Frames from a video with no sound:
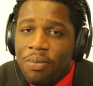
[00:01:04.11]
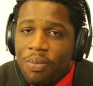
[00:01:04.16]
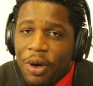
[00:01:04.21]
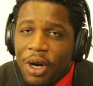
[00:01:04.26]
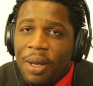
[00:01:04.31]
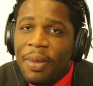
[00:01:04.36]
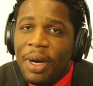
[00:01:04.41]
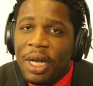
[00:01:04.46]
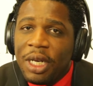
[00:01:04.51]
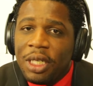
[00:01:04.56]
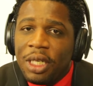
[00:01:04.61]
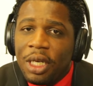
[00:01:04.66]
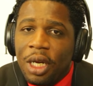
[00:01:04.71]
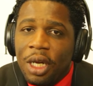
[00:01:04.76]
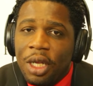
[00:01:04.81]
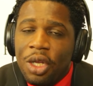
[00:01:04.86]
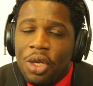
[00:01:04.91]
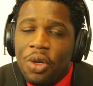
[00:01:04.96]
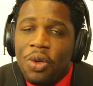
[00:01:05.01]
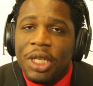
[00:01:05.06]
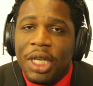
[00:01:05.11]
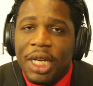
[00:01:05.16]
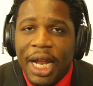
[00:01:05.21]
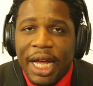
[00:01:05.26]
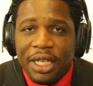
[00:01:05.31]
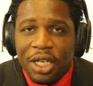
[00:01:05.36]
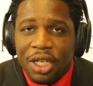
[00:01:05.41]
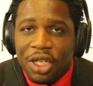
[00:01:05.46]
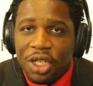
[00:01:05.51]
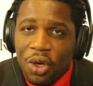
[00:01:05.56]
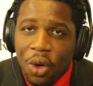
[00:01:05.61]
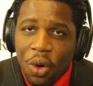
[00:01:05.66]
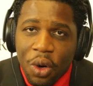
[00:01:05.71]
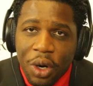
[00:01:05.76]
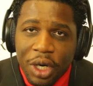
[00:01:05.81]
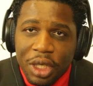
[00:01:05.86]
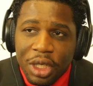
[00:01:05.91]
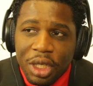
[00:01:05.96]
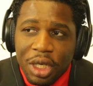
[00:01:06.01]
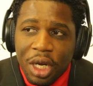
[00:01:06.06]
pretty much use it as a
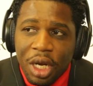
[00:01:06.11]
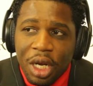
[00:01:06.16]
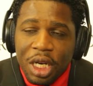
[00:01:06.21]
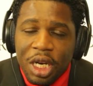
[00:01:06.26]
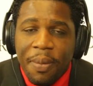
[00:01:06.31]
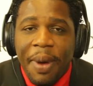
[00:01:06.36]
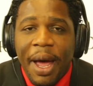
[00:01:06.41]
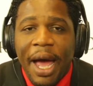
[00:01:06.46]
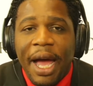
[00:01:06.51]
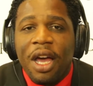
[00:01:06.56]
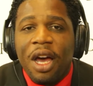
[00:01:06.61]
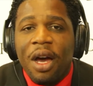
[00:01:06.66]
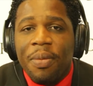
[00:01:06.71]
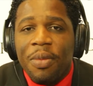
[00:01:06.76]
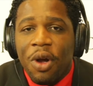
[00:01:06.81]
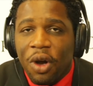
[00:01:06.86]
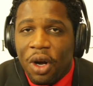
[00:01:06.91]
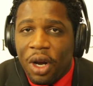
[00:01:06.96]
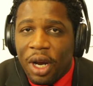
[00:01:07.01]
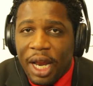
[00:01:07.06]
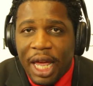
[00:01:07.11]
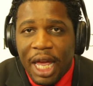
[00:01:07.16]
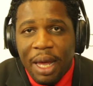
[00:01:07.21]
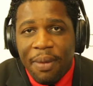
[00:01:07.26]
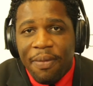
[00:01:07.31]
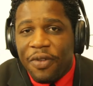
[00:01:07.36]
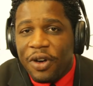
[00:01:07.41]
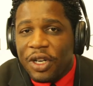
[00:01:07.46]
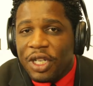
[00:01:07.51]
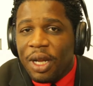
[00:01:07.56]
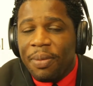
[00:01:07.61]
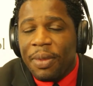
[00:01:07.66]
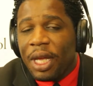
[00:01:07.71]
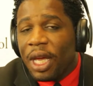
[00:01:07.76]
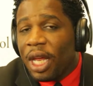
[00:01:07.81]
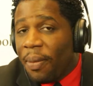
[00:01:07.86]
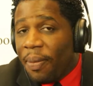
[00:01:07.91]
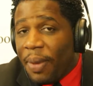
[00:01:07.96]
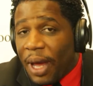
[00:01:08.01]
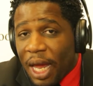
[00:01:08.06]
source to back up your claim for
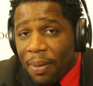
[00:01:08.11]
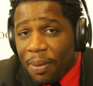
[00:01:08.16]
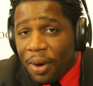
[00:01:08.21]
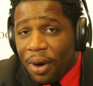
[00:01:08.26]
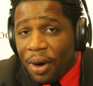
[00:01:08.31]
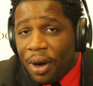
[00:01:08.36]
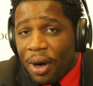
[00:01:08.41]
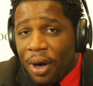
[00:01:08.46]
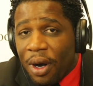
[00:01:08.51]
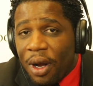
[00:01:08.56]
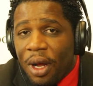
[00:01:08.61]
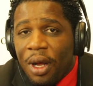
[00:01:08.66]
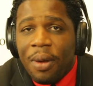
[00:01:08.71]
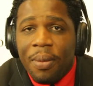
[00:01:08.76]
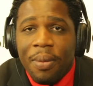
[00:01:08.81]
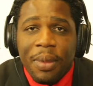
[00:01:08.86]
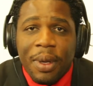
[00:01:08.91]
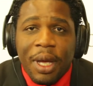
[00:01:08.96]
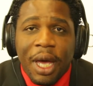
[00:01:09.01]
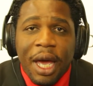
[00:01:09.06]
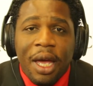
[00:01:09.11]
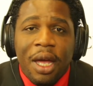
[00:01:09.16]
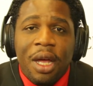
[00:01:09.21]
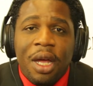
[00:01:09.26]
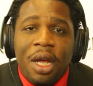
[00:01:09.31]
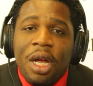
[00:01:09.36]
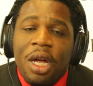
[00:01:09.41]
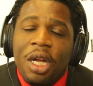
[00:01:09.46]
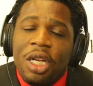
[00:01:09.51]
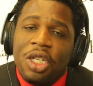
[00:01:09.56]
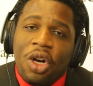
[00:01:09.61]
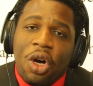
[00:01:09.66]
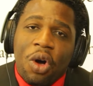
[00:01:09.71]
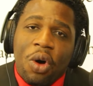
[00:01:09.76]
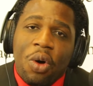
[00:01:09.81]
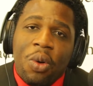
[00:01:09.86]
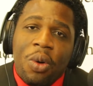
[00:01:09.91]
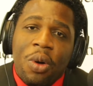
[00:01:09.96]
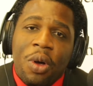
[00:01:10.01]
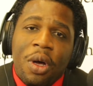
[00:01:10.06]
something in a paper. Okay,
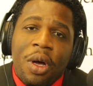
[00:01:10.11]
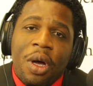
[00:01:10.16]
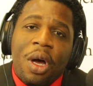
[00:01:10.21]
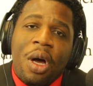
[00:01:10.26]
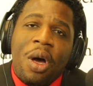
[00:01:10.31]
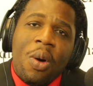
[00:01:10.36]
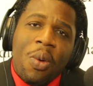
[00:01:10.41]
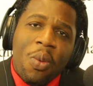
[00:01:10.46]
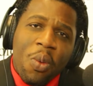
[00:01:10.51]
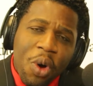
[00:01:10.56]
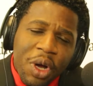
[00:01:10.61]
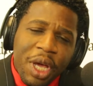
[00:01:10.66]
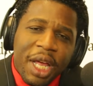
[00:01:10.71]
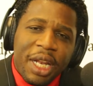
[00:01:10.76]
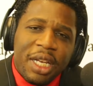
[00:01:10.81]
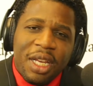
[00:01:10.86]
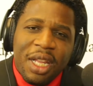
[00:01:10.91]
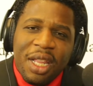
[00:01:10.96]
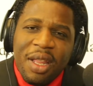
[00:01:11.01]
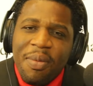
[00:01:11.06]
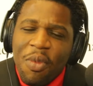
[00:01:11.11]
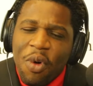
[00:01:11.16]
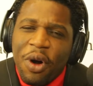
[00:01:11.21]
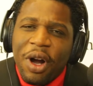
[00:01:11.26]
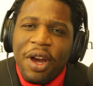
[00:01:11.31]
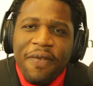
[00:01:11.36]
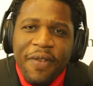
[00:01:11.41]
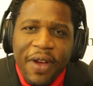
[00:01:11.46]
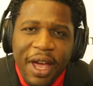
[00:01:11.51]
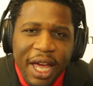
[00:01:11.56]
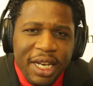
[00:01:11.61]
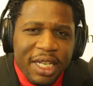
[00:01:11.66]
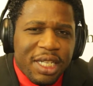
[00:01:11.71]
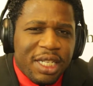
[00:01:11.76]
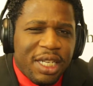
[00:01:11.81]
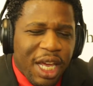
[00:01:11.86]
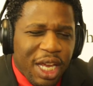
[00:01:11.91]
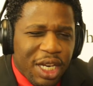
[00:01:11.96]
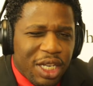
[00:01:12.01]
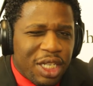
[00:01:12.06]
so we'll get to the more advanced
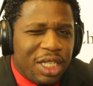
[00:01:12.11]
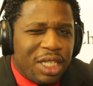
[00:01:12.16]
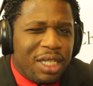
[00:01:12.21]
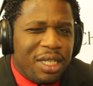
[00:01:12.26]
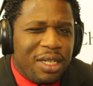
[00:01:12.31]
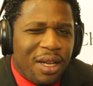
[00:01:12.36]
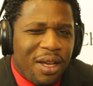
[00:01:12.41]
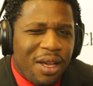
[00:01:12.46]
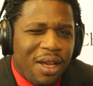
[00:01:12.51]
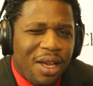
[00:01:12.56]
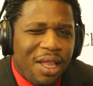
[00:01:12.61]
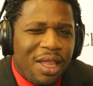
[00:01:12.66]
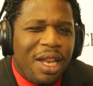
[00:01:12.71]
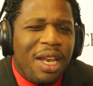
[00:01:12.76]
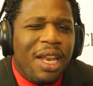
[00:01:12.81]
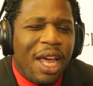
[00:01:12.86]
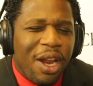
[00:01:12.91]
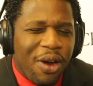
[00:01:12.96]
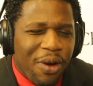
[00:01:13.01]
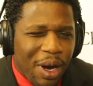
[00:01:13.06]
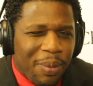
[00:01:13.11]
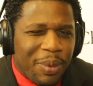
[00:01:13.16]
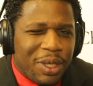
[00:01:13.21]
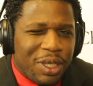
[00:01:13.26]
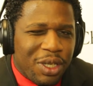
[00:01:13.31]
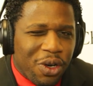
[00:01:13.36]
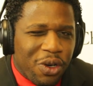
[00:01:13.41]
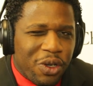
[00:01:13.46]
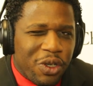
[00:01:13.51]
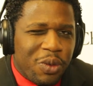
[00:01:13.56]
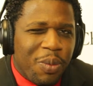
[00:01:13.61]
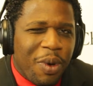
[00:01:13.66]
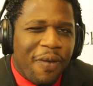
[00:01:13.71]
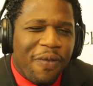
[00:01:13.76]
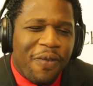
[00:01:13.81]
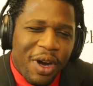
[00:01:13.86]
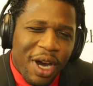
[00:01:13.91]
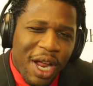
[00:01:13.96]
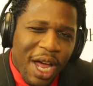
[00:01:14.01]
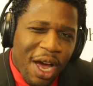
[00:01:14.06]
stages in the later episodes, but
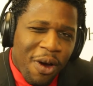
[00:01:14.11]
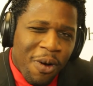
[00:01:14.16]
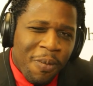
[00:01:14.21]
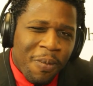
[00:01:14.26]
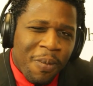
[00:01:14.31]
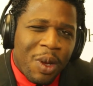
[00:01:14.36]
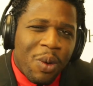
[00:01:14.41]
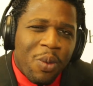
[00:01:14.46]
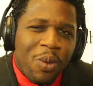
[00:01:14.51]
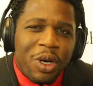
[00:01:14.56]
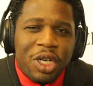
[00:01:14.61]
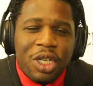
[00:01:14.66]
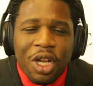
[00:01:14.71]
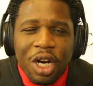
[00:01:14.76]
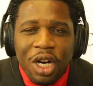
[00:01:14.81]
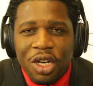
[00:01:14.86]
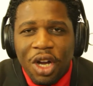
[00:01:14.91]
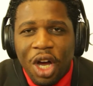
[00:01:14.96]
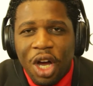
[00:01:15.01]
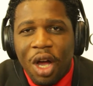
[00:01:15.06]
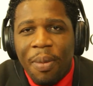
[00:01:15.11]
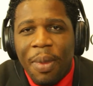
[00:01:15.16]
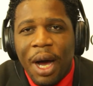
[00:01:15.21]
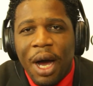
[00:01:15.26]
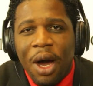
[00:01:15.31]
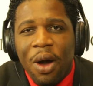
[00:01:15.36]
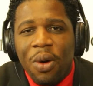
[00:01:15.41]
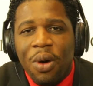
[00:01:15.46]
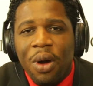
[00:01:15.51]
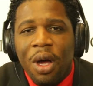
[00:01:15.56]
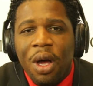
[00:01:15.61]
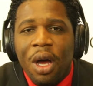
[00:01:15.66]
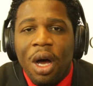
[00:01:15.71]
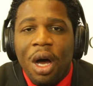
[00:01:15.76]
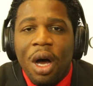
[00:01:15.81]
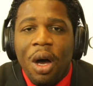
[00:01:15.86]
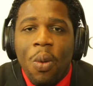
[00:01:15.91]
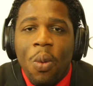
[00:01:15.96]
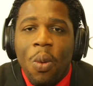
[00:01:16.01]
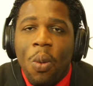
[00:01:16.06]
for now, we're just going to talk about
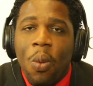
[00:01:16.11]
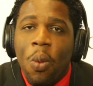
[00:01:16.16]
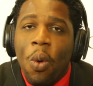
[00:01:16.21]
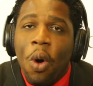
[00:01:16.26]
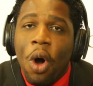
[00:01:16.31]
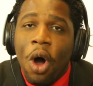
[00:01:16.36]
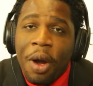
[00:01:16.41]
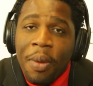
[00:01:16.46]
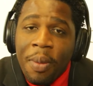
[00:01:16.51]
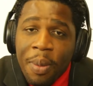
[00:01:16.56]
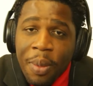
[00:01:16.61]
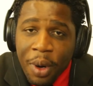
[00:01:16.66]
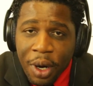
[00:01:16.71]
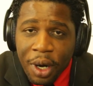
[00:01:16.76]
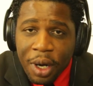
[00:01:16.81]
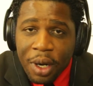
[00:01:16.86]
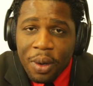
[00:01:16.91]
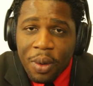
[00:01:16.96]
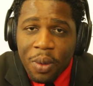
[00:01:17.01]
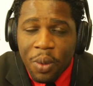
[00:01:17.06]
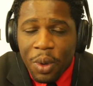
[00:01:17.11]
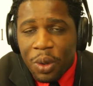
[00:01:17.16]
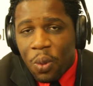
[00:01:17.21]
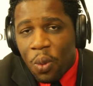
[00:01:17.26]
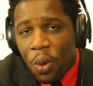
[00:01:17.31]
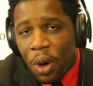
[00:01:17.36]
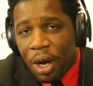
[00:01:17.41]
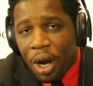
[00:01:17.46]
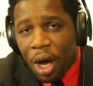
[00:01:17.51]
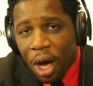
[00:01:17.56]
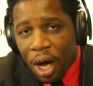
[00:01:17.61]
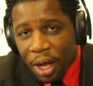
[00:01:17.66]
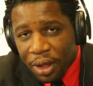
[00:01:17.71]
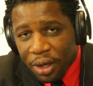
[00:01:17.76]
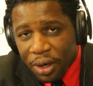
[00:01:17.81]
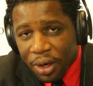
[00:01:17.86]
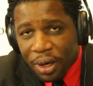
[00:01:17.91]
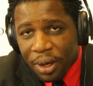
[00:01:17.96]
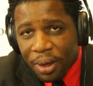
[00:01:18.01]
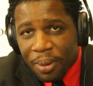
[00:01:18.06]
one book with one
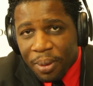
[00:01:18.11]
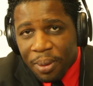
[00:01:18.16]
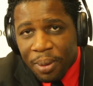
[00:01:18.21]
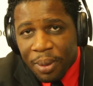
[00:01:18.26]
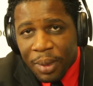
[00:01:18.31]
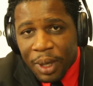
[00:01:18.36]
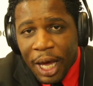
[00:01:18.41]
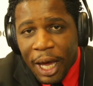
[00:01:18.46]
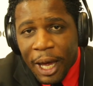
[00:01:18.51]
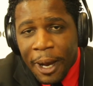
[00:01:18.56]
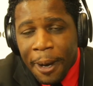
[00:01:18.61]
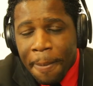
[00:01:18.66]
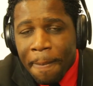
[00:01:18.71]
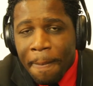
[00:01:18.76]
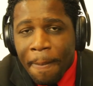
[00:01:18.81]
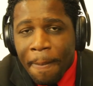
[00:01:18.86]
author. Okay,